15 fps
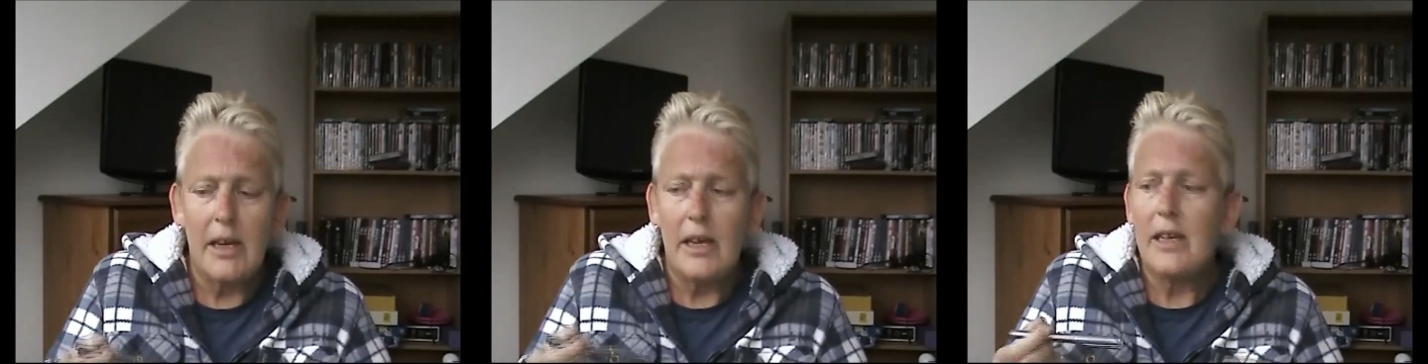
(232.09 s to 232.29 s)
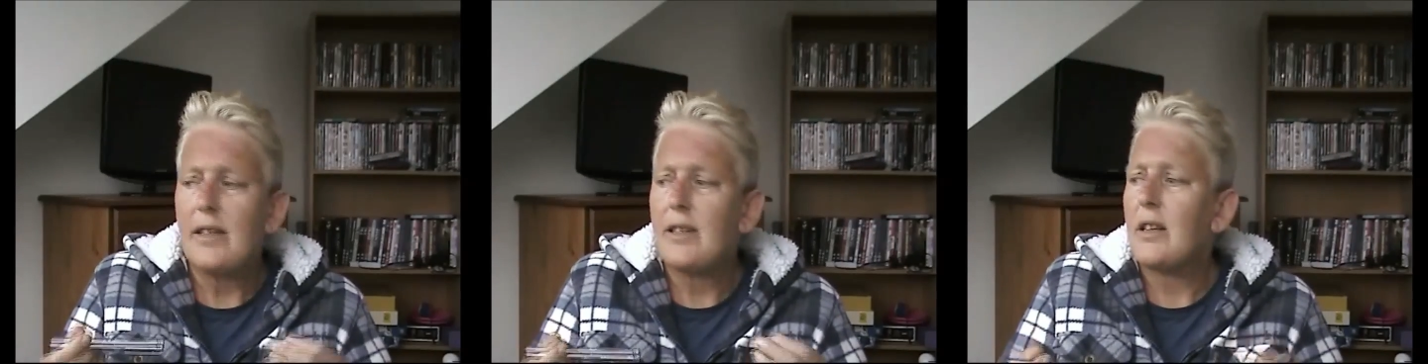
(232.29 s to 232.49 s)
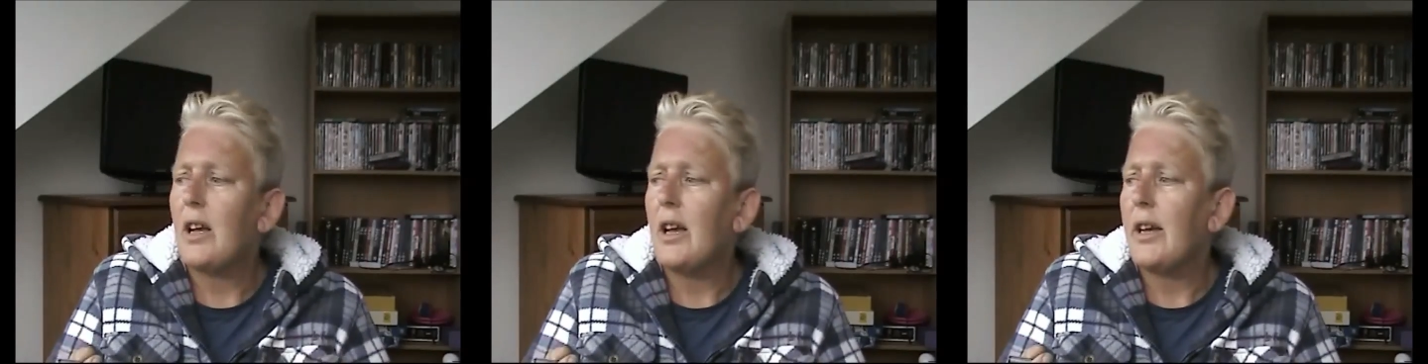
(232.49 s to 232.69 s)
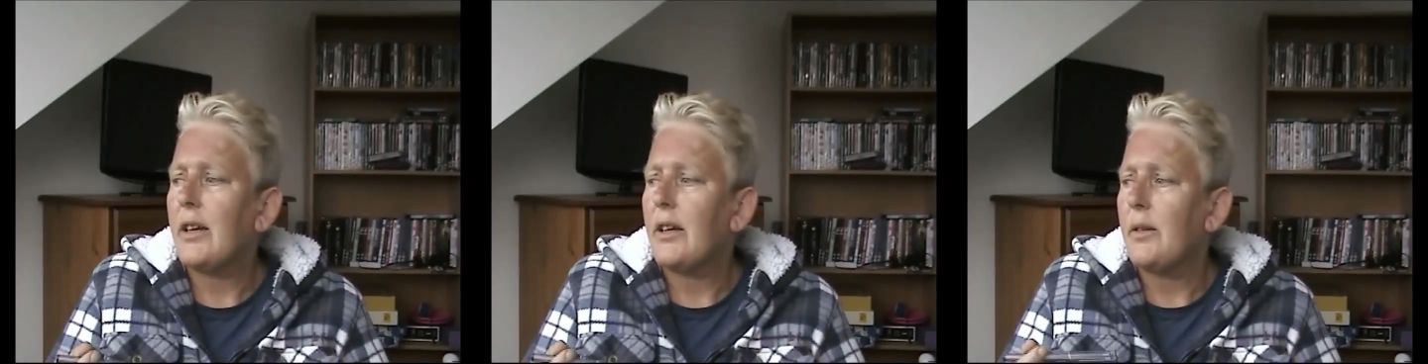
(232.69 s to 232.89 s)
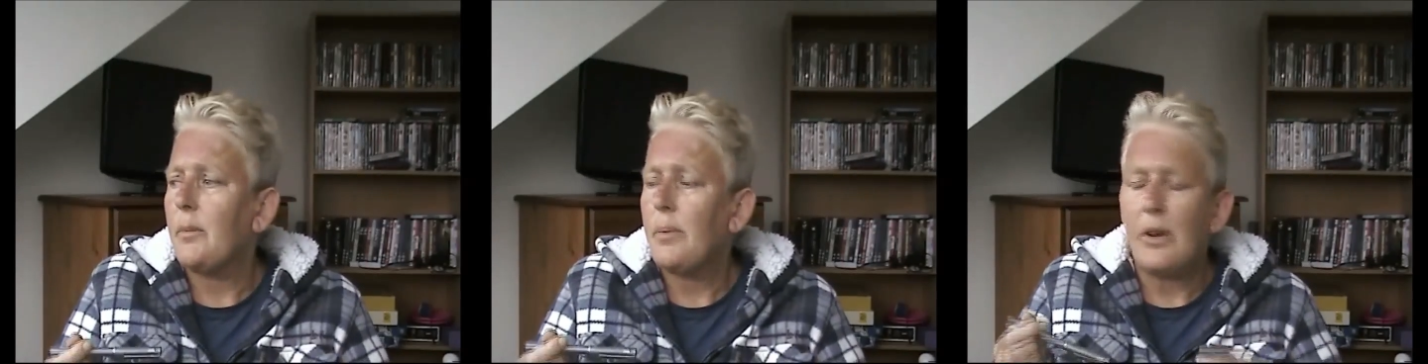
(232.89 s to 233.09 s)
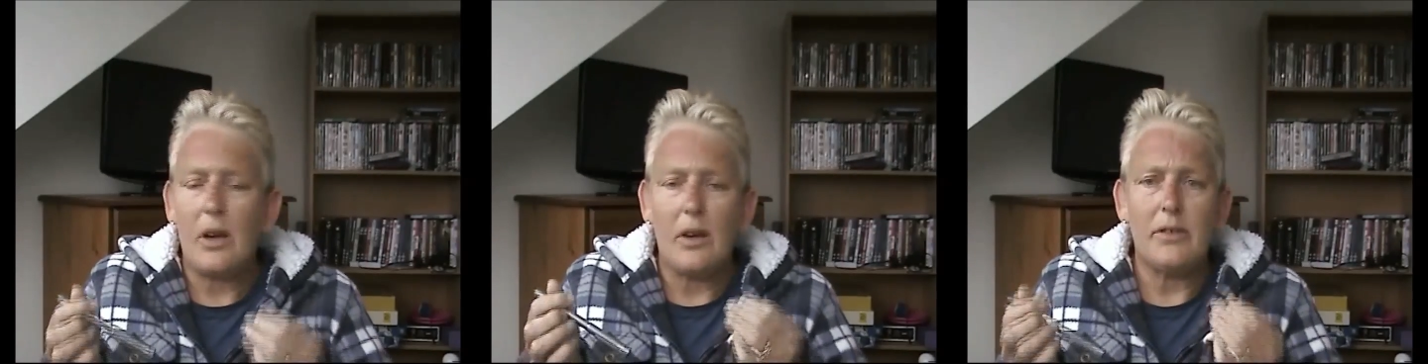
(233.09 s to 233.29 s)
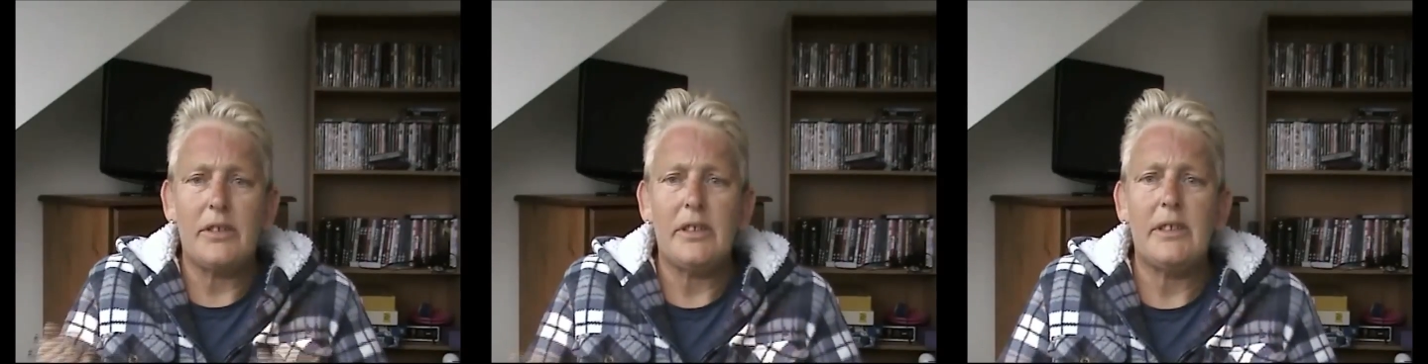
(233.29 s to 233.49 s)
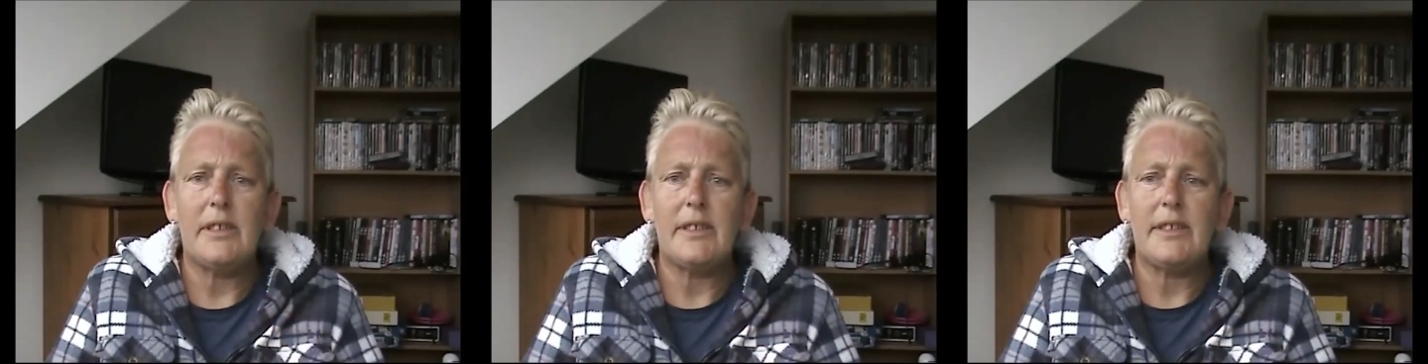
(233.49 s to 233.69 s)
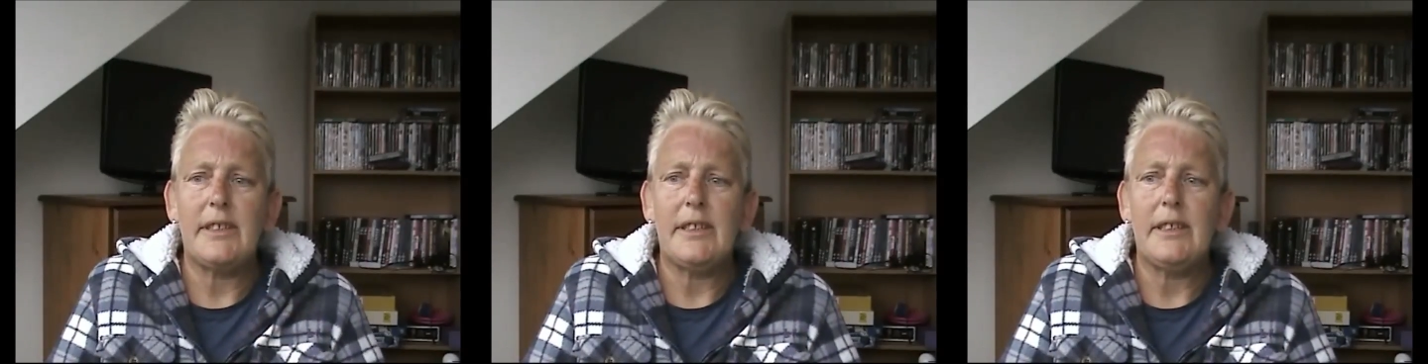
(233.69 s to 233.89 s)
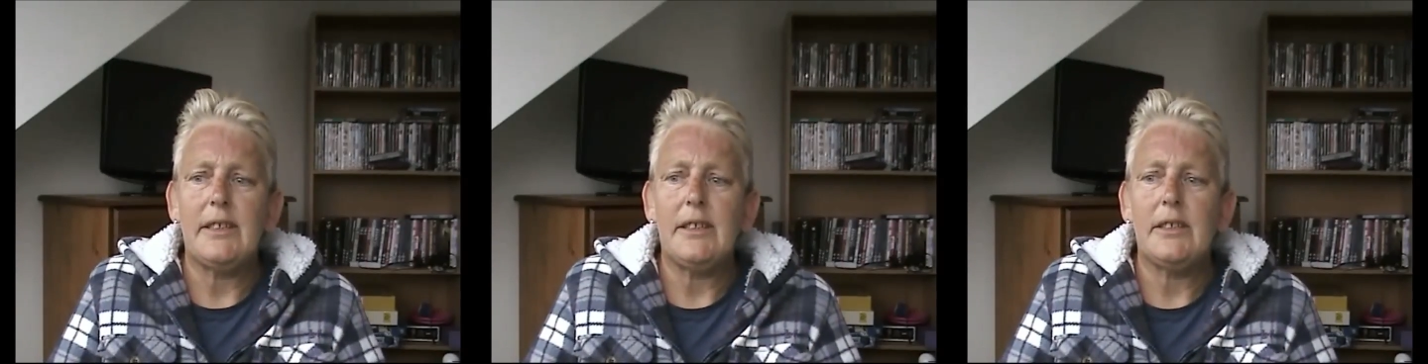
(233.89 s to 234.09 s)
it's like planting a
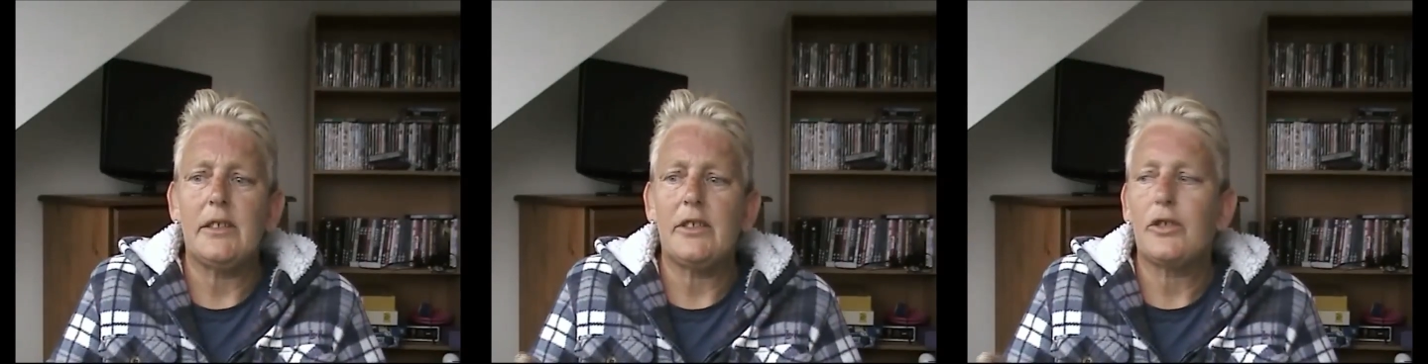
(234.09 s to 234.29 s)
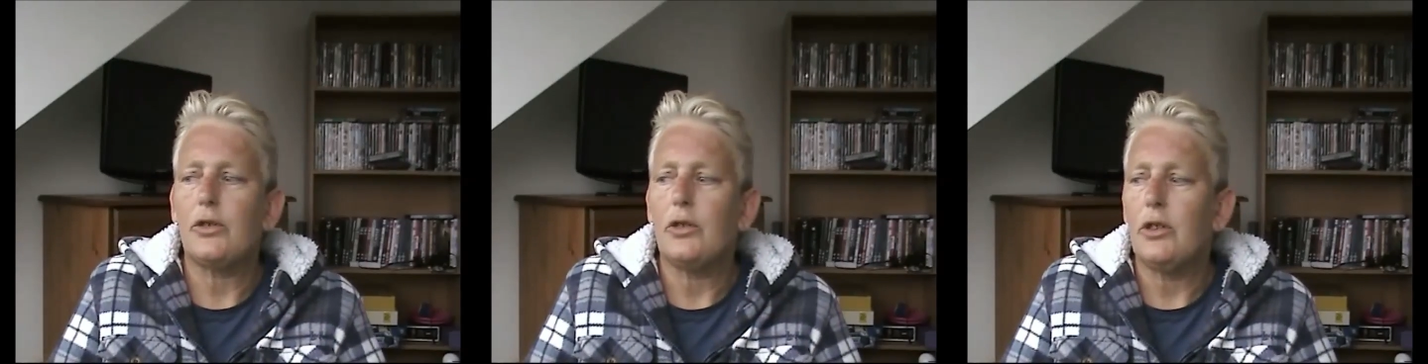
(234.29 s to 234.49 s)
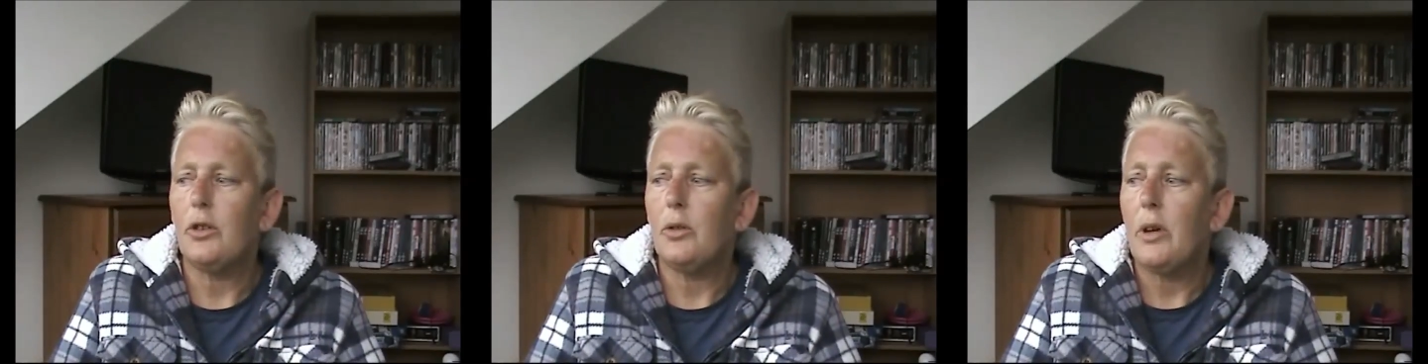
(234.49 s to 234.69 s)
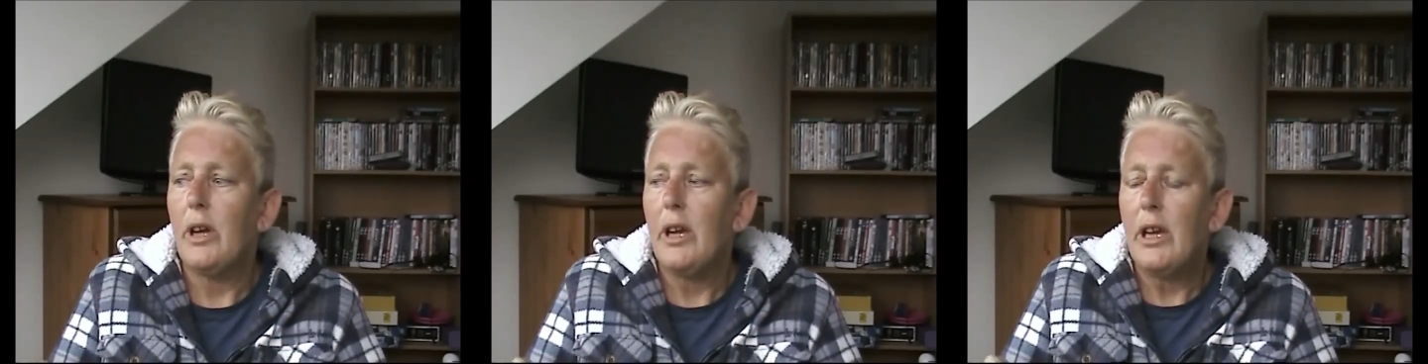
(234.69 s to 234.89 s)
seed in the soil.